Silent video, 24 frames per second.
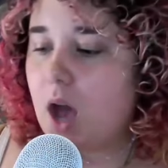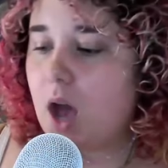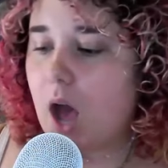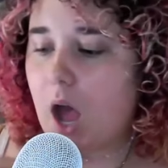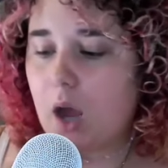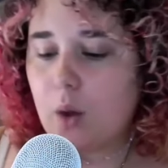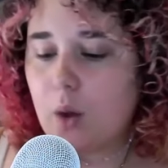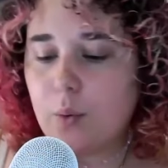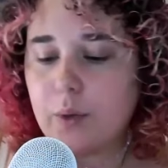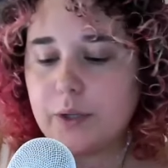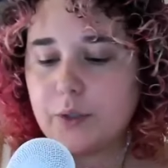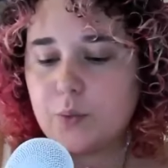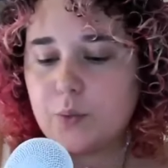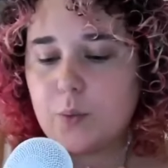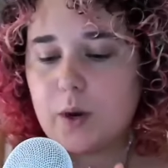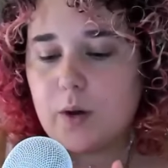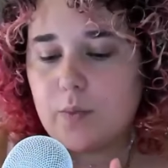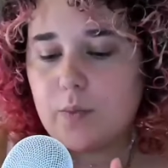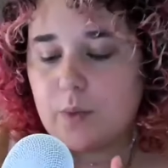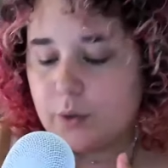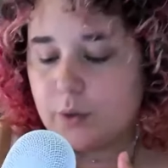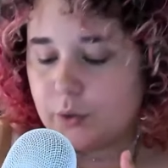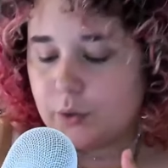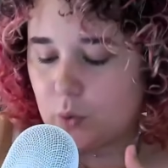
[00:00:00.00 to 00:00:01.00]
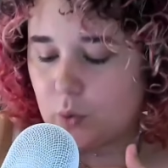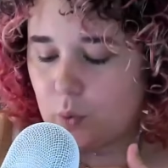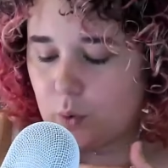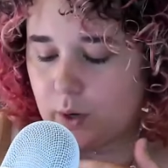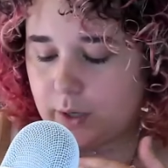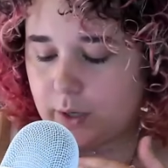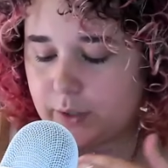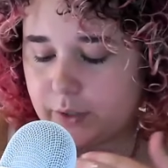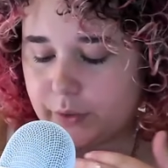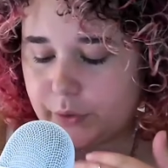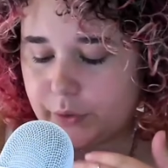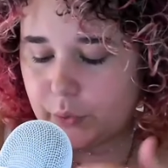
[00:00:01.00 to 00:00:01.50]
I always wear rose
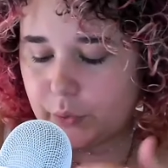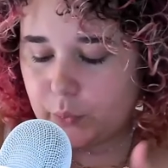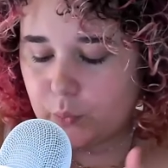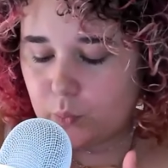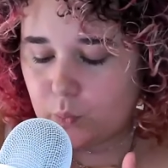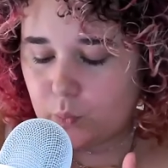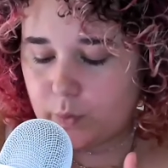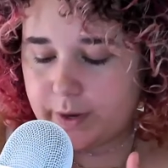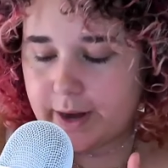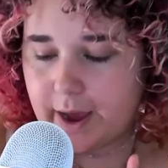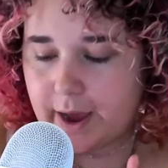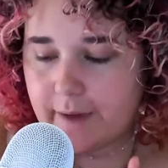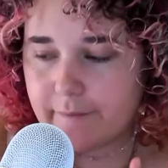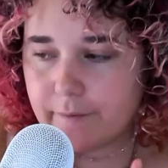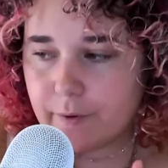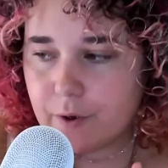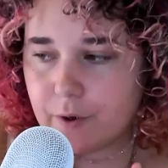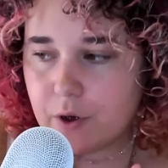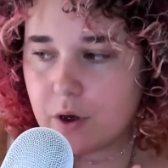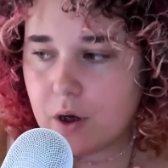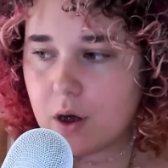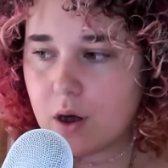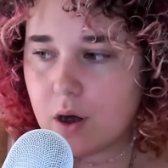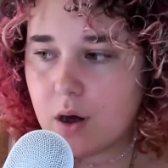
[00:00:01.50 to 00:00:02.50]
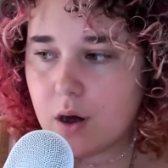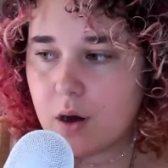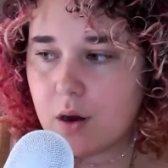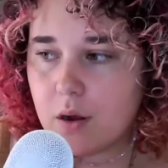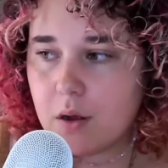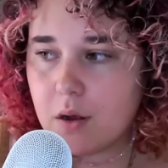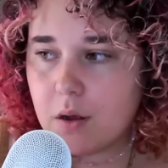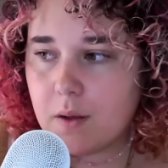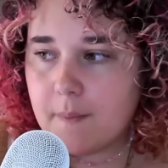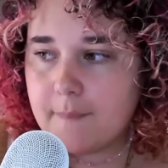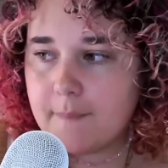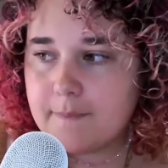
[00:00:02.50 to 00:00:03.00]
quartz whenever
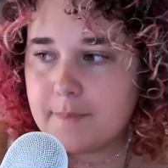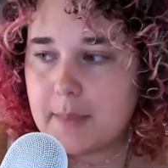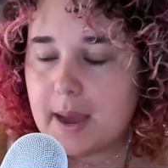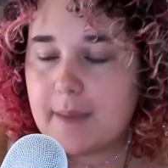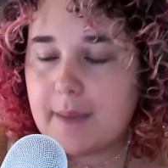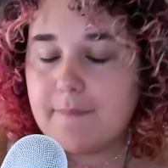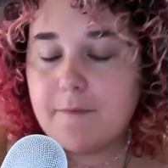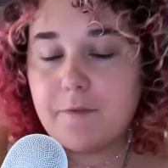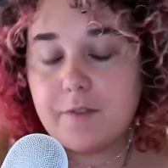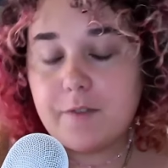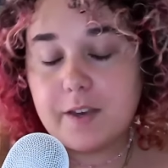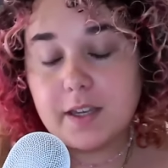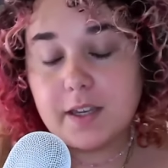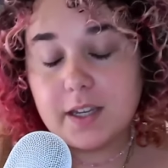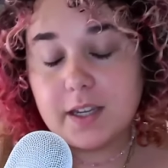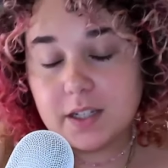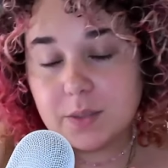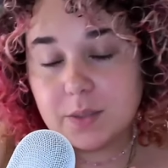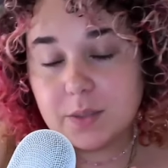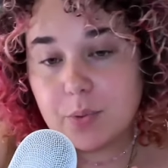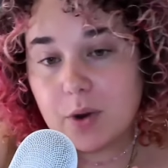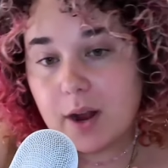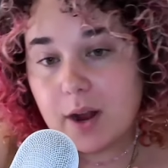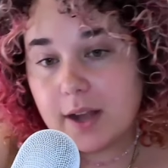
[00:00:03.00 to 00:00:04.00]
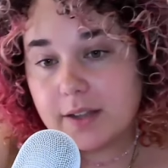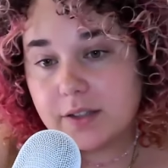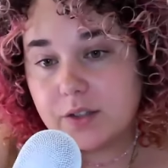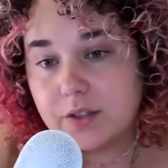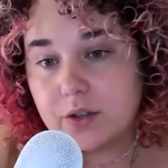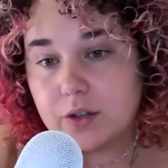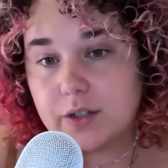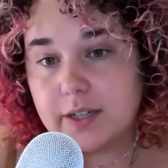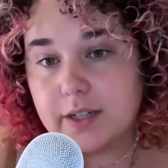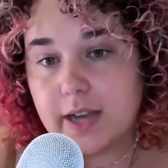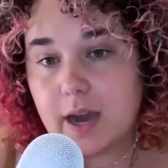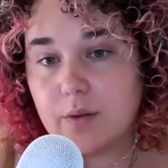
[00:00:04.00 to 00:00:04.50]
I'm feeling depressed
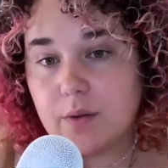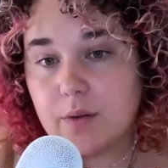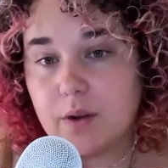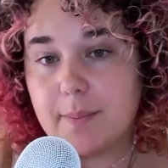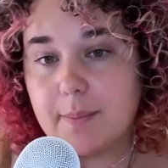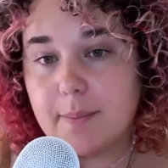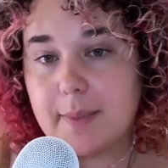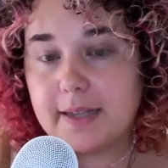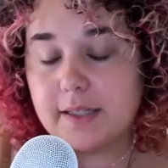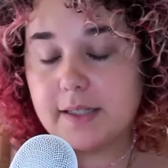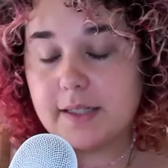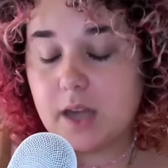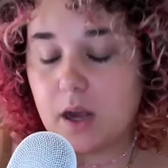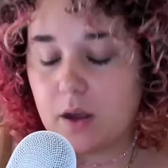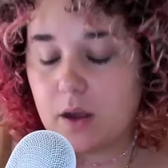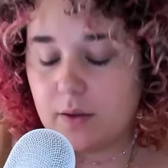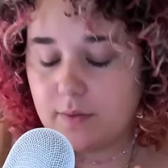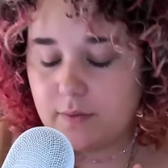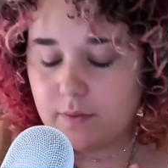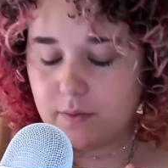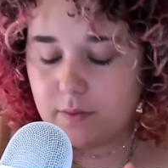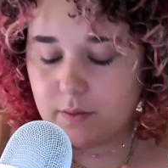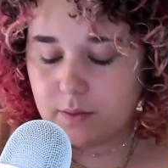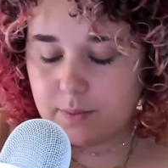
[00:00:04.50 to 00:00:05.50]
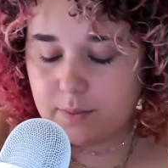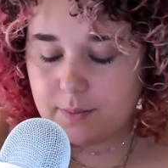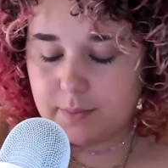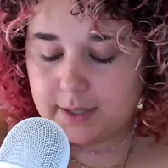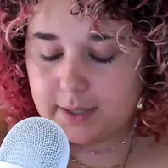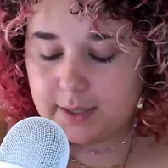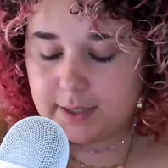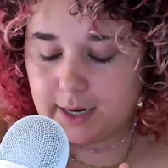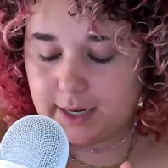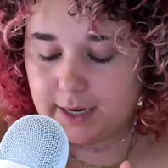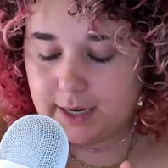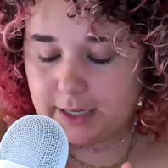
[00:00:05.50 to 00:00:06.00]
or down on myself
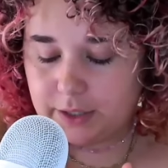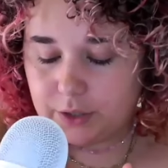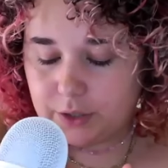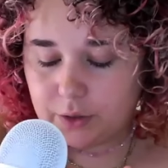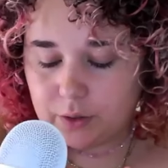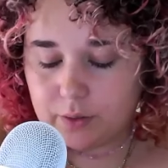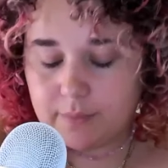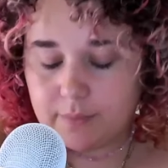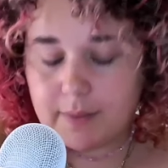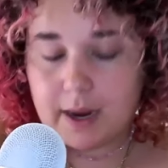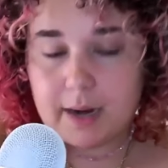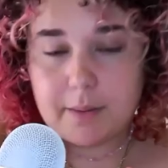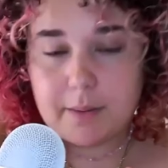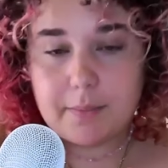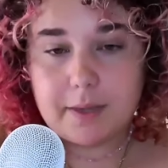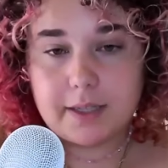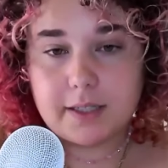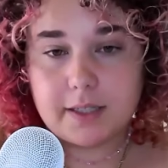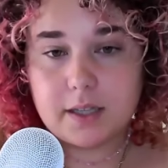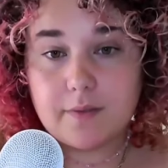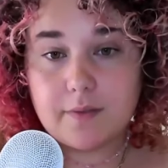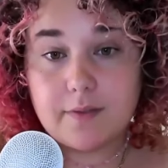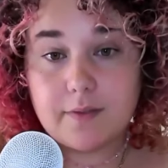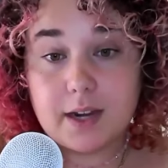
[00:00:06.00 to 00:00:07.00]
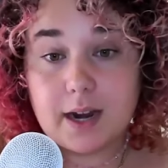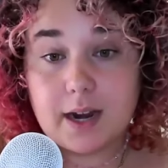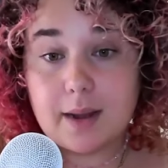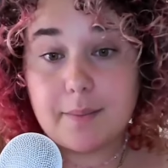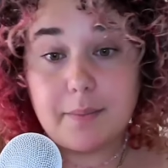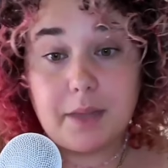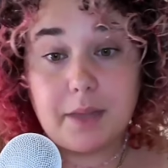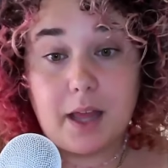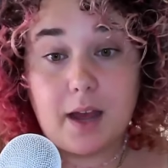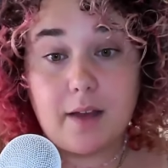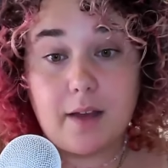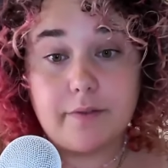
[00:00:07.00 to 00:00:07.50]
because I need to remind myself that
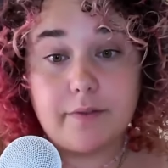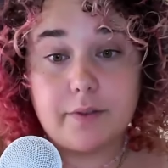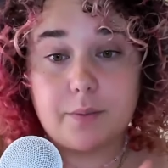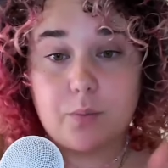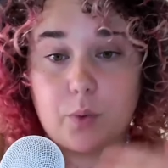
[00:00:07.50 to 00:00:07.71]
I'm loved.